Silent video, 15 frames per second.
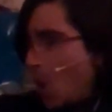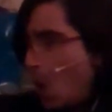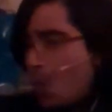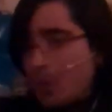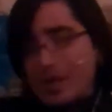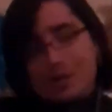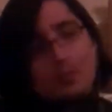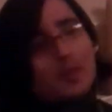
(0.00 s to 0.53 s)

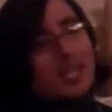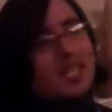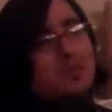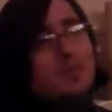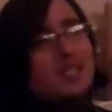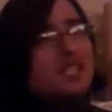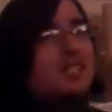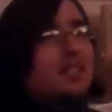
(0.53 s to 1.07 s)
Which brings
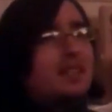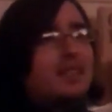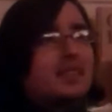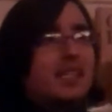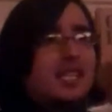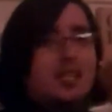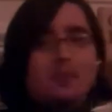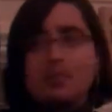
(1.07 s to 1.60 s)
me to the
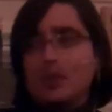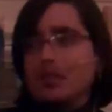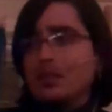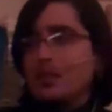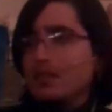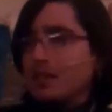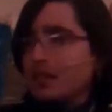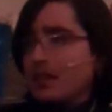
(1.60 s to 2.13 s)
theme
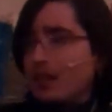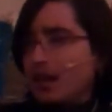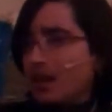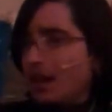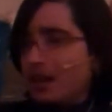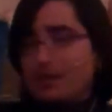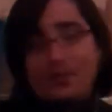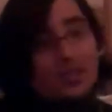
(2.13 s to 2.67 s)

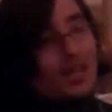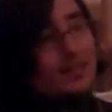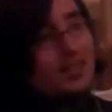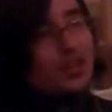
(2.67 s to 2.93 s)
at the